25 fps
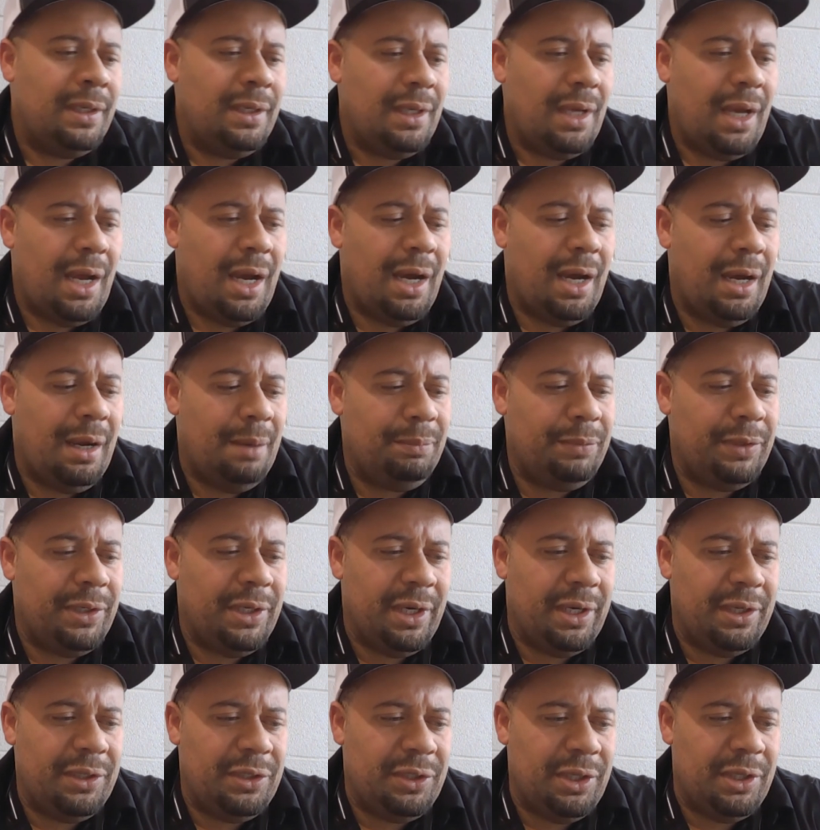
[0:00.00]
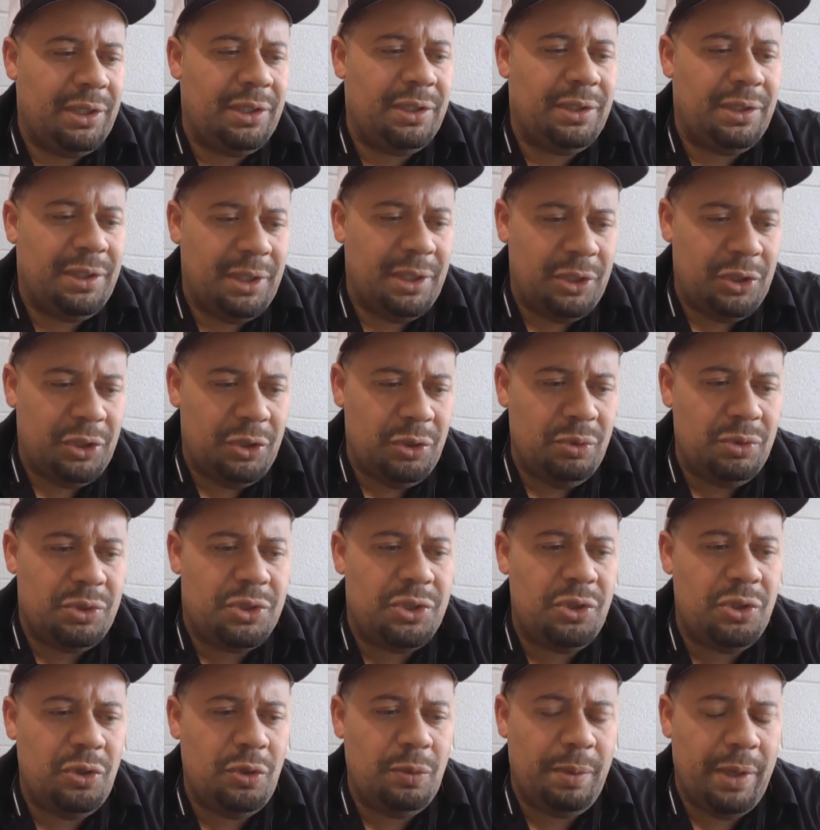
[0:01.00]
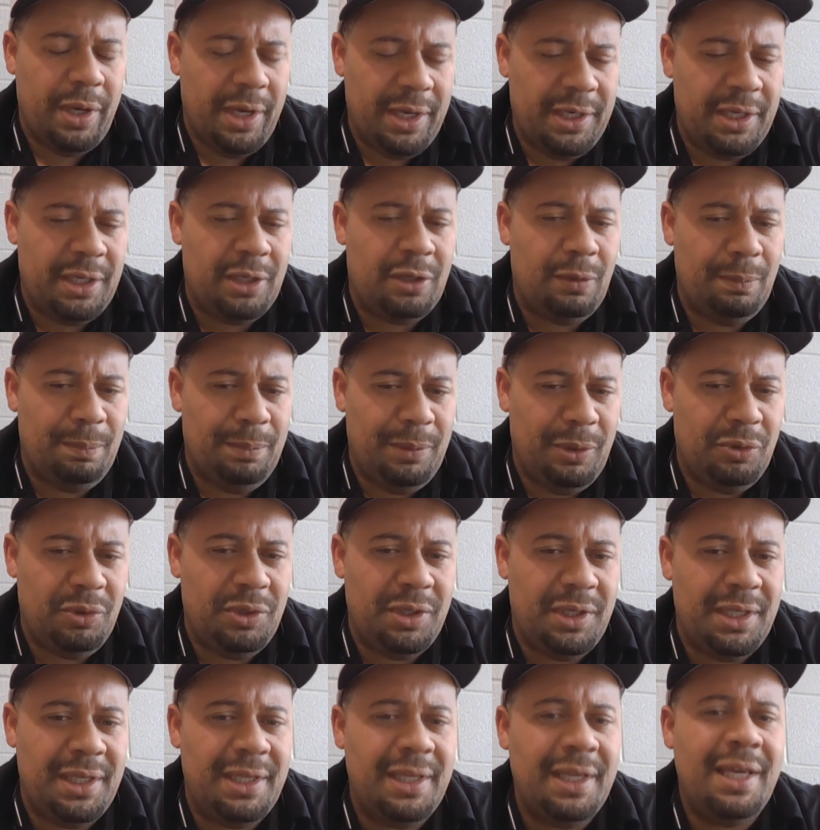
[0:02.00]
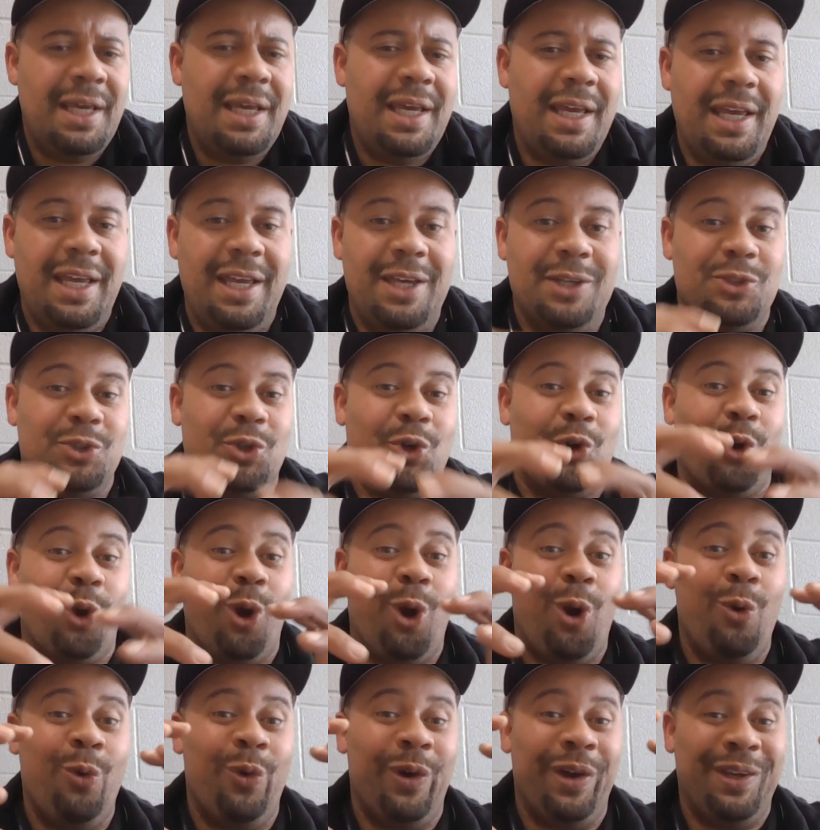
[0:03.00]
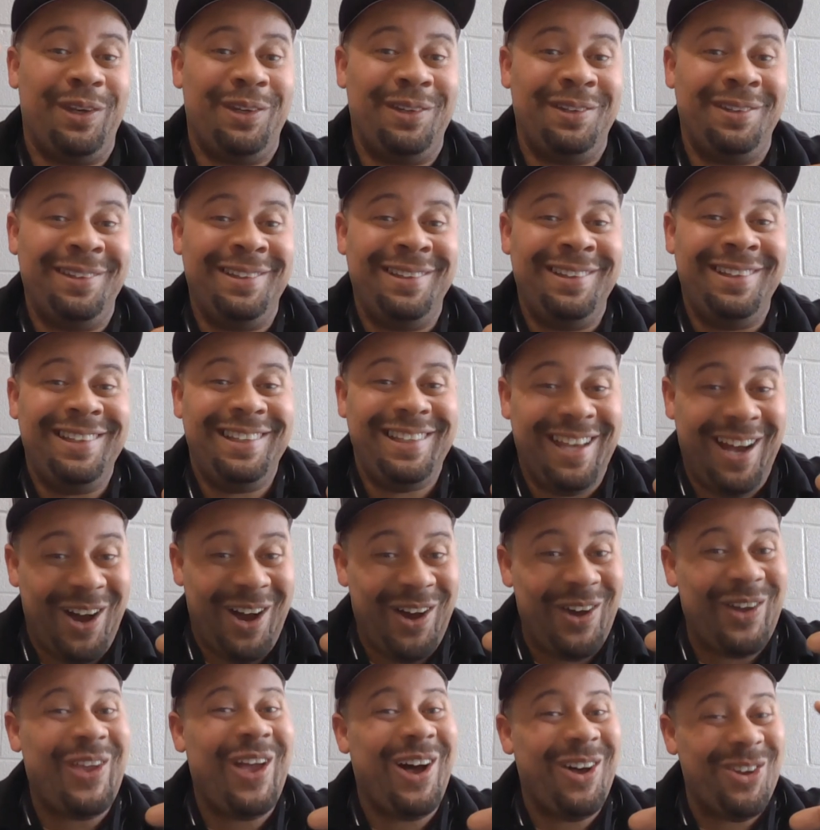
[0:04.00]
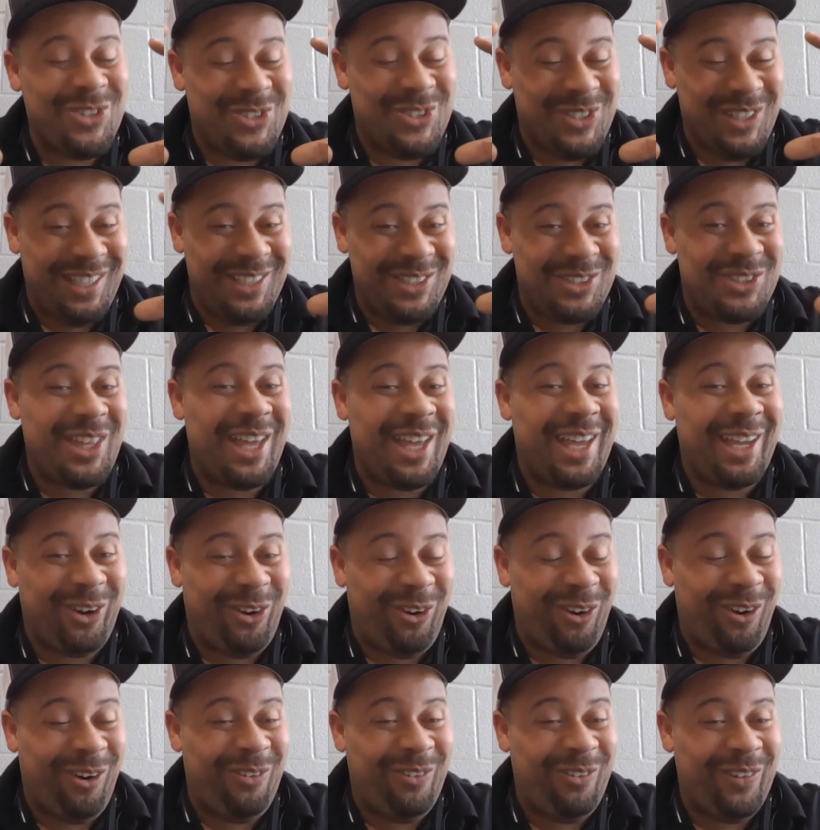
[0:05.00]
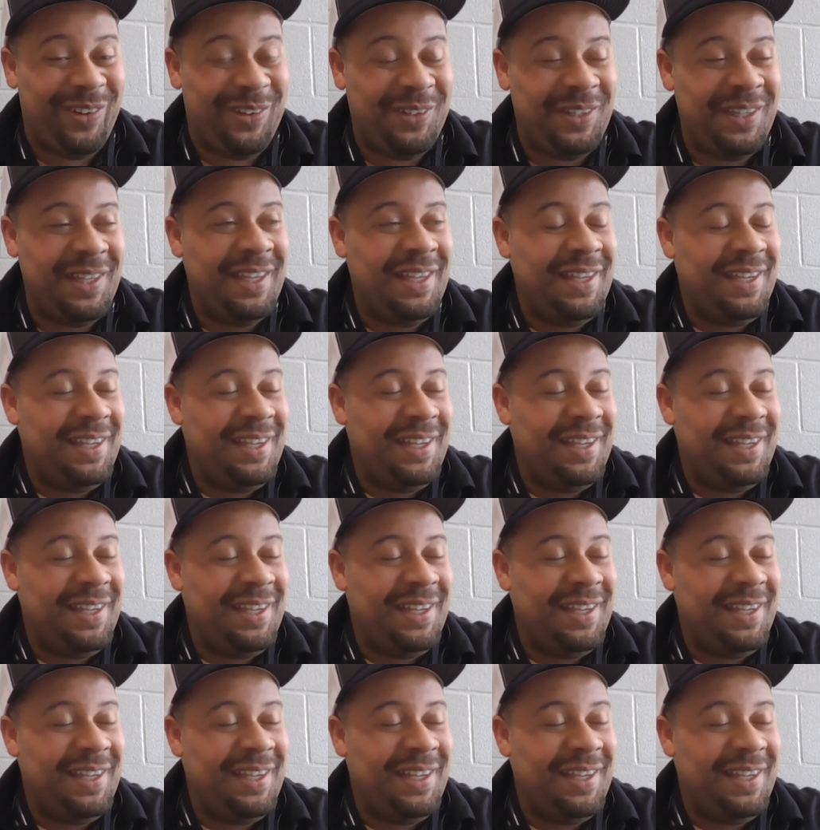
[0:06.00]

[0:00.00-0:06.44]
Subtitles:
The YouTube hunting community is growing. Y'all see this thing growing?